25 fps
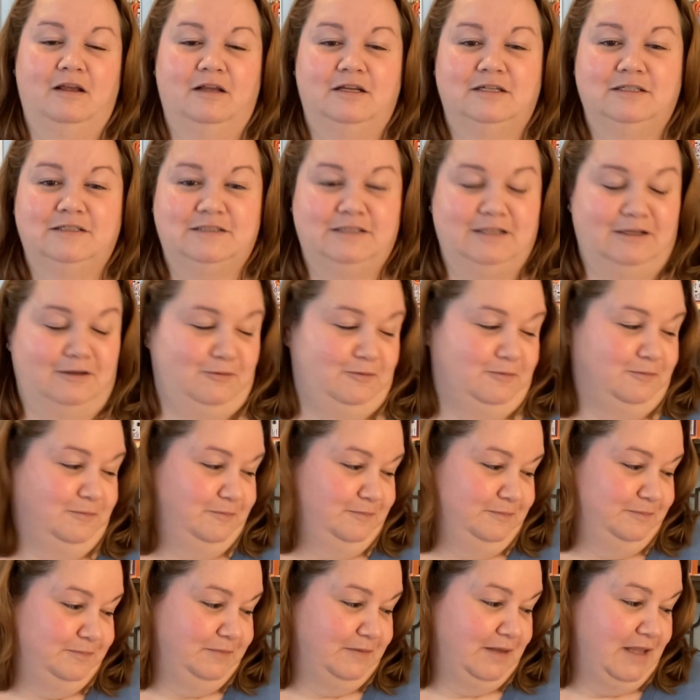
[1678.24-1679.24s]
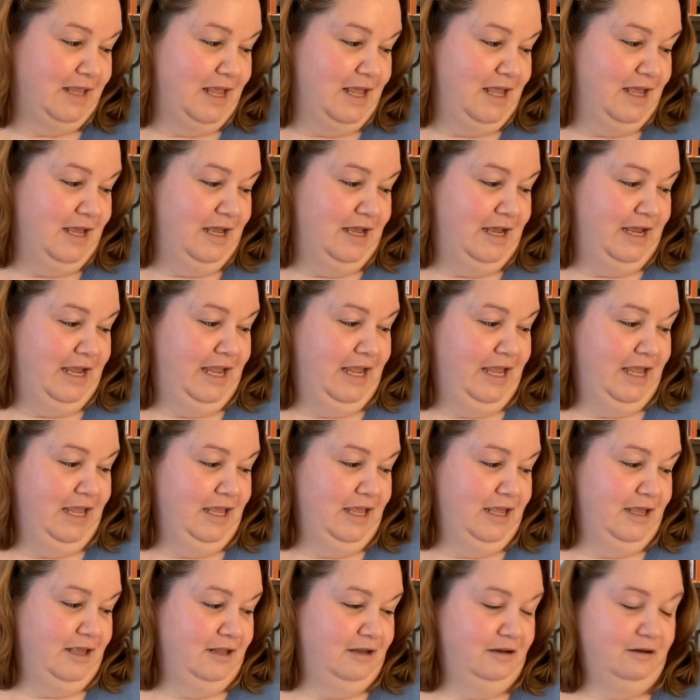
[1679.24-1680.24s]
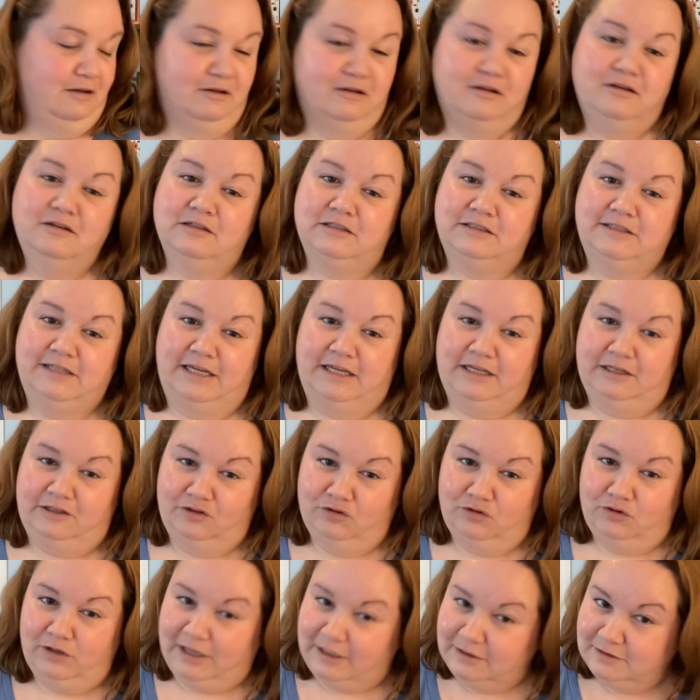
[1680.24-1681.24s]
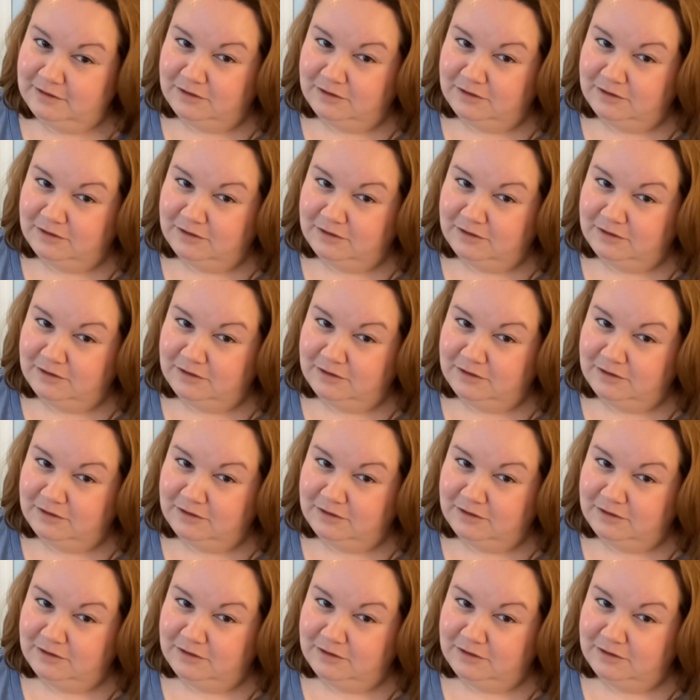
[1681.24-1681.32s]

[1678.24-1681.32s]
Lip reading: So, and Daniel has